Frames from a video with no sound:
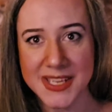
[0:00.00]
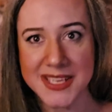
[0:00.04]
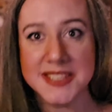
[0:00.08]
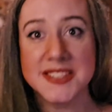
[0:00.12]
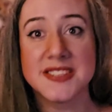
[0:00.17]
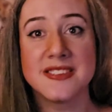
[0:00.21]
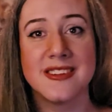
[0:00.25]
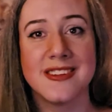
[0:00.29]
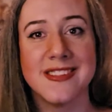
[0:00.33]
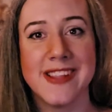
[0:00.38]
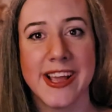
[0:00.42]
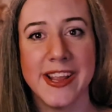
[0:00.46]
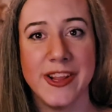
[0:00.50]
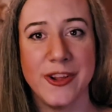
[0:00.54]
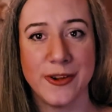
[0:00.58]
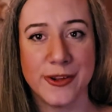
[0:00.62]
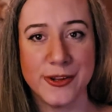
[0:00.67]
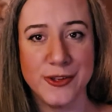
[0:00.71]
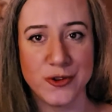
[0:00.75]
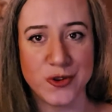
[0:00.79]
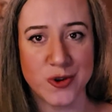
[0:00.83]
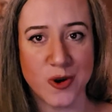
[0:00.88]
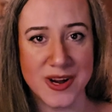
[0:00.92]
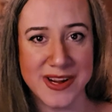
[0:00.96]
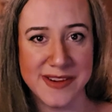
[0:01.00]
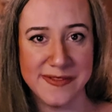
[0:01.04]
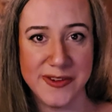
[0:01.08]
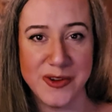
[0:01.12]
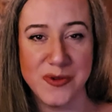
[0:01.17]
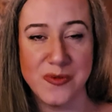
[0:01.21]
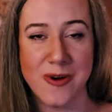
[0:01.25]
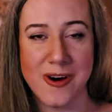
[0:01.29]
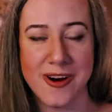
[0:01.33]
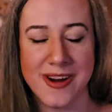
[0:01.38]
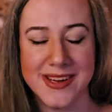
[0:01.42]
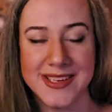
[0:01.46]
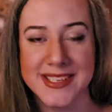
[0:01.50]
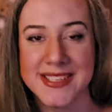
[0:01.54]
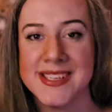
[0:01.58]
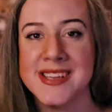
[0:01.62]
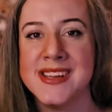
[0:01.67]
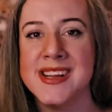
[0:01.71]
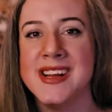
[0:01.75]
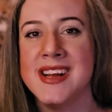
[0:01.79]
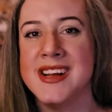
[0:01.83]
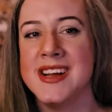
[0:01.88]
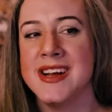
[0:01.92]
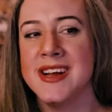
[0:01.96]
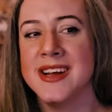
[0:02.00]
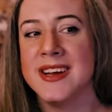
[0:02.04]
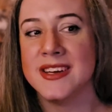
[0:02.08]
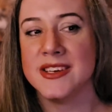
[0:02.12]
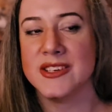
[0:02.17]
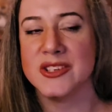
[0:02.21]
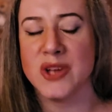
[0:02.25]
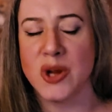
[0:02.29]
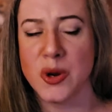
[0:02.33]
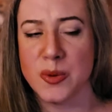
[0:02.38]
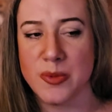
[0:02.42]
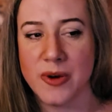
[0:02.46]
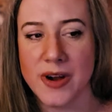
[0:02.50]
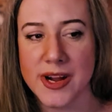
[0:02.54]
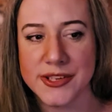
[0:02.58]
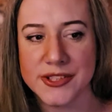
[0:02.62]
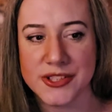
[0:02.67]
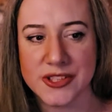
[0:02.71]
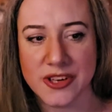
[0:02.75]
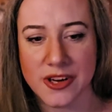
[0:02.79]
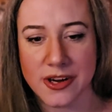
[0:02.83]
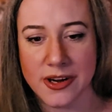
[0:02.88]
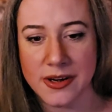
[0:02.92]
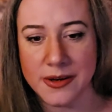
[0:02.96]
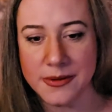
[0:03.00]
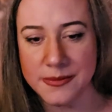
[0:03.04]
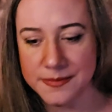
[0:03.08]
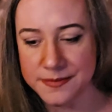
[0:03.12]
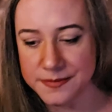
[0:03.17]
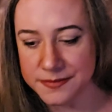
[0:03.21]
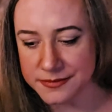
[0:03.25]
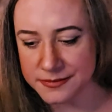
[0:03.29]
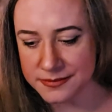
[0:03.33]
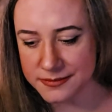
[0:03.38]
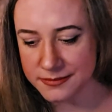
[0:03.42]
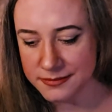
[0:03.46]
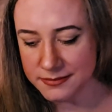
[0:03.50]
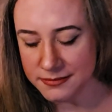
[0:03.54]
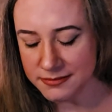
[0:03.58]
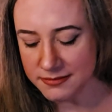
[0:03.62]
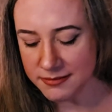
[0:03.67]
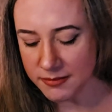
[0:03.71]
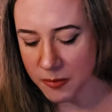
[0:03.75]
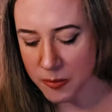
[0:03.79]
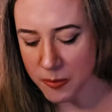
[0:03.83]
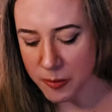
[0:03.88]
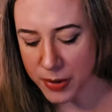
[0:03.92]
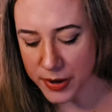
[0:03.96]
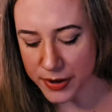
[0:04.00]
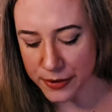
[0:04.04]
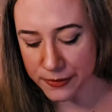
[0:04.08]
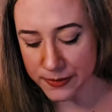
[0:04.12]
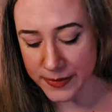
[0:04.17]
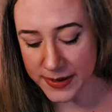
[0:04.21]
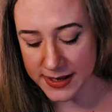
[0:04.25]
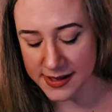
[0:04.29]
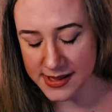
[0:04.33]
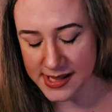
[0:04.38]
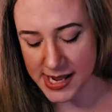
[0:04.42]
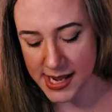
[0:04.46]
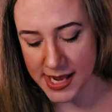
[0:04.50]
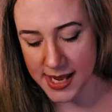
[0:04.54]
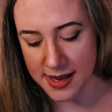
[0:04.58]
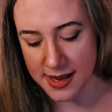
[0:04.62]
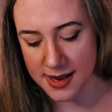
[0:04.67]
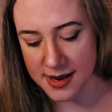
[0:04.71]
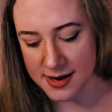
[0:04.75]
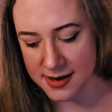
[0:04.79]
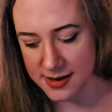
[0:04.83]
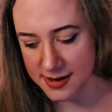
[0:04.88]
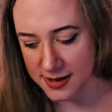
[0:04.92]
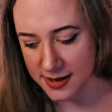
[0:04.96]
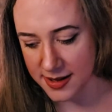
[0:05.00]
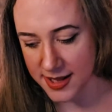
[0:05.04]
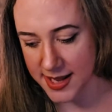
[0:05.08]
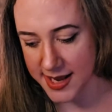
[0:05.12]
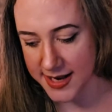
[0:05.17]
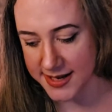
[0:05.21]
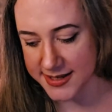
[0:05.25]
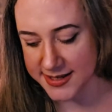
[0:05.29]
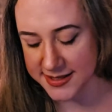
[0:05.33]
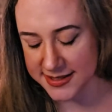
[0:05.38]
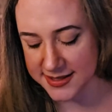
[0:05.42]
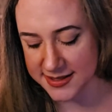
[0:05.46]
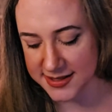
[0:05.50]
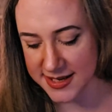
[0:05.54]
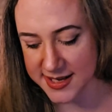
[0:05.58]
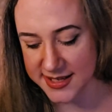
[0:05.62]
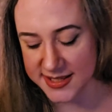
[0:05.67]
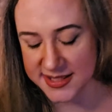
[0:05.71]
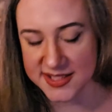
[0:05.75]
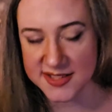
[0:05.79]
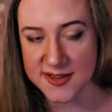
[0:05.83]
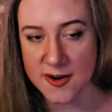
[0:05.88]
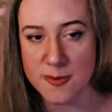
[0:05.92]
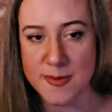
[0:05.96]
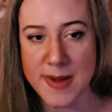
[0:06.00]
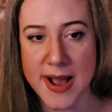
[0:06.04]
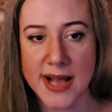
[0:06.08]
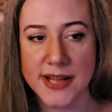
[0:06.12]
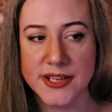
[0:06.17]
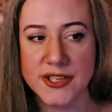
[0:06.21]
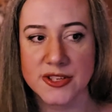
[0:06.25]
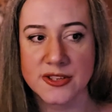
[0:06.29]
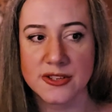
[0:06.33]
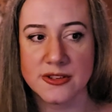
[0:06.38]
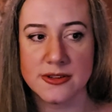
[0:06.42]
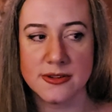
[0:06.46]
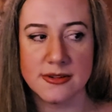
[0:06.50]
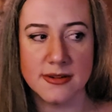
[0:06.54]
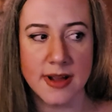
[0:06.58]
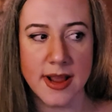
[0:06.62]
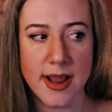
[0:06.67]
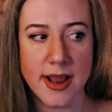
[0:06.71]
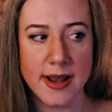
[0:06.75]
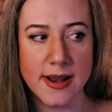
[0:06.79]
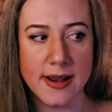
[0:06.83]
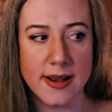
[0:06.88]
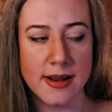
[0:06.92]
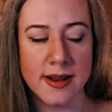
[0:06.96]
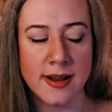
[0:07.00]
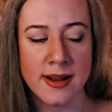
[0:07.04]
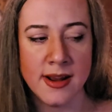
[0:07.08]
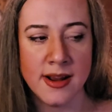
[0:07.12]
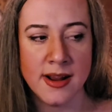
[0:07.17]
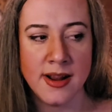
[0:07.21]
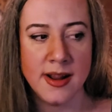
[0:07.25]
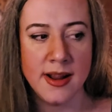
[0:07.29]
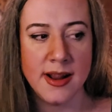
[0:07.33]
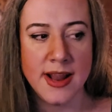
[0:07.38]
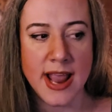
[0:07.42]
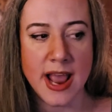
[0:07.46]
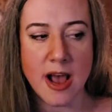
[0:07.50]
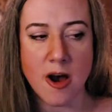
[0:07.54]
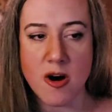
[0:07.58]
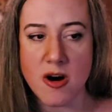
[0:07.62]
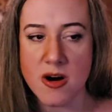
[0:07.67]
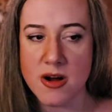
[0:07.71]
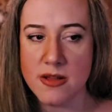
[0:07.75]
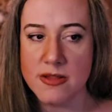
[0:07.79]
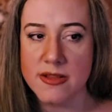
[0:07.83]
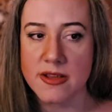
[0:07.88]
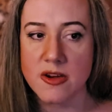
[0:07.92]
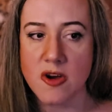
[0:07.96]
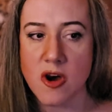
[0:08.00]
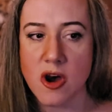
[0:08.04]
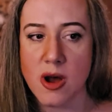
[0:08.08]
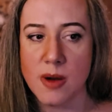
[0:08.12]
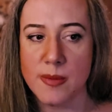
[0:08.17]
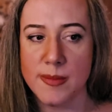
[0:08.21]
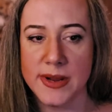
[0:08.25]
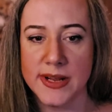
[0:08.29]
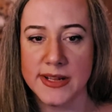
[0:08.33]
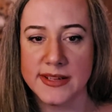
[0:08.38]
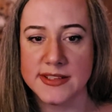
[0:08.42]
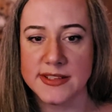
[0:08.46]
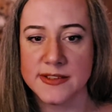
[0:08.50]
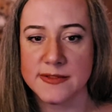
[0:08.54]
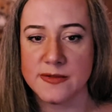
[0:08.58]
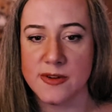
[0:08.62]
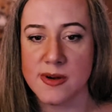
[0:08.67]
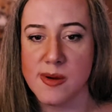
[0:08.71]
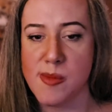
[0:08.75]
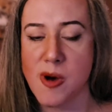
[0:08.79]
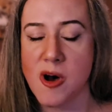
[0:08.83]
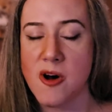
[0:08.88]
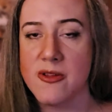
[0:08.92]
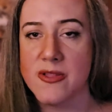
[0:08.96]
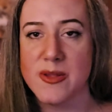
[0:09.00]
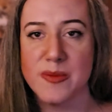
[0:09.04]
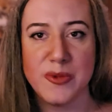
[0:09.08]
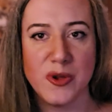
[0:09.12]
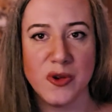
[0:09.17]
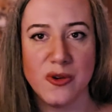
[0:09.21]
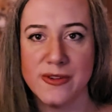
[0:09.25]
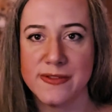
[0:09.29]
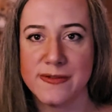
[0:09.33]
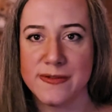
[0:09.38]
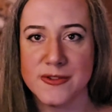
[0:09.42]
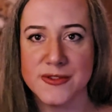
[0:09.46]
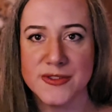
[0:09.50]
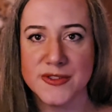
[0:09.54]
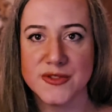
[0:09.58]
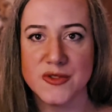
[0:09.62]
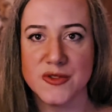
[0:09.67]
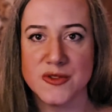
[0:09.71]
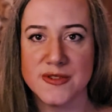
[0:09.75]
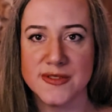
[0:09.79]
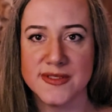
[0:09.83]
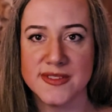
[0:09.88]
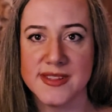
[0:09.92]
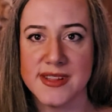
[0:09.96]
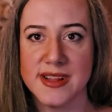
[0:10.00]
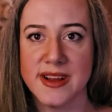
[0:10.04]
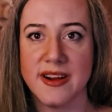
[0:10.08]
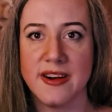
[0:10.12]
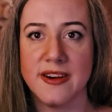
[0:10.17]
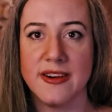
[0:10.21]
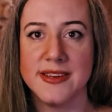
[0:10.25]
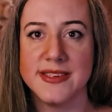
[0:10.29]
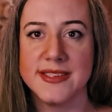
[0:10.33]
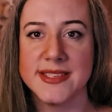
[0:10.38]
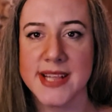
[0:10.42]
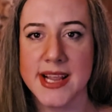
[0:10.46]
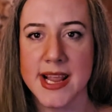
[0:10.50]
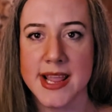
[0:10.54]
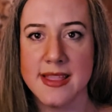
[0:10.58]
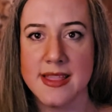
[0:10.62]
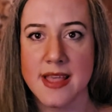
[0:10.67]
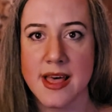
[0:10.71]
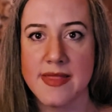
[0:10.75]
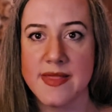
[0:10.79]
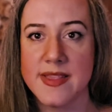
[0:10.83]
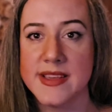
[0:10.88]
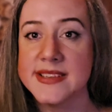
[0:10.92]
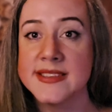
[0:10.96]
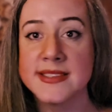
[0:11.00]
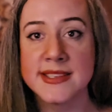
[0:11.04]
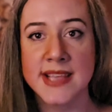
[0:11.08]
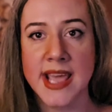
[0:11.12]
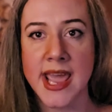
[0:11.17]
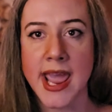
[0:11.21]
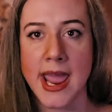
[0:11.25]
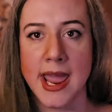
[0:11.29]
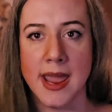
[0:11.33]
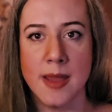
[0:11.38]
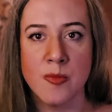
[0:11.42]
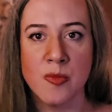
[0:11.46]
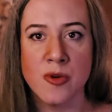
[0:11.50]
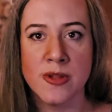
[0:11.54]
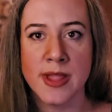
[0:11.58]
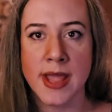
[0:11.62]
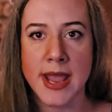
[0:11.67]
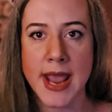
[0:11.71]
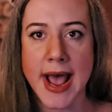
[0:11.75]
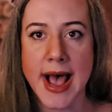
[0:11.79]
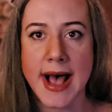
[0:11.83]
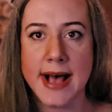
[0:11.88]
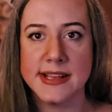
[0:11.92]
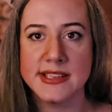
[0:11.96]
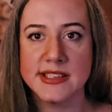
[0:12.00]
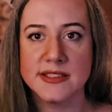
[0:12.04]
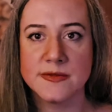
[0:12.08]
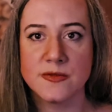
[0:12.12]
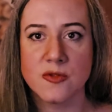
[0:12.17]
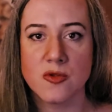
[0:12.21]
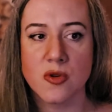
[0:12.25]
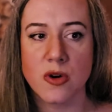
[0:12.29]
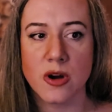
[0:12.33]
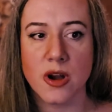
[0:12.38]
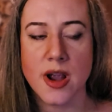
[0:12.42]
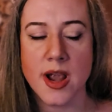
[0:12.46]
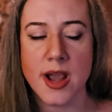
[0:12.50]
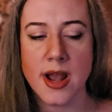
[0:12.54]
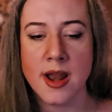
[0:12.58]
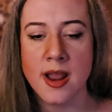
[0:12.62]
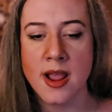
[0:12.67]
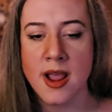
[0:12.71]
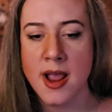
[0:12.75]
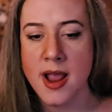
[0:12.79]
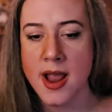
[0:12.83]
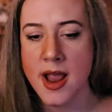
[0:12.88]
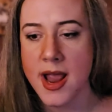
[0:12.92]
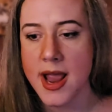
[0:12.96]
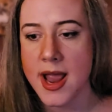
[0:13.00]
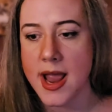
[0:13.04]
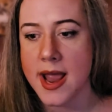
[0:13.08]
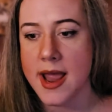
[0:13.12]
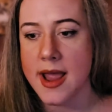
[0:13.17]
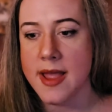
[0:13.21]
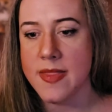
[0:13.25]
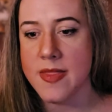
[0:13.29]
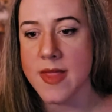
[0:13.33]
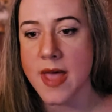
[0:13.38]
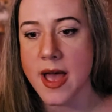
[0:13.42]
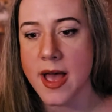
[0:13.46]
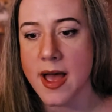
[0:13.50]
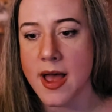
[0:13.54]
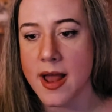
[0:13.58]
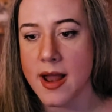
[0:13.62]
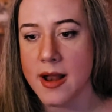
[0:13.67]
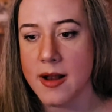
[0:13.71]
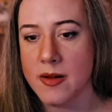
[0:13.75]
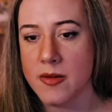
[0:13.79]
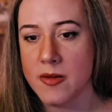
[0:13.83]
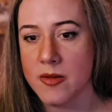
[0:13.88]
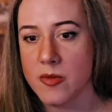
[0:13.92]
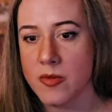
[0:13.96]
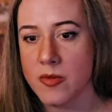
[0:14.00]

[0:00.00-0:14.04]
so that you can join if you want. No pressure. But really, it's so magical. And all the comments from all the beautiful souls in there are saying that this came when they asked for it, and that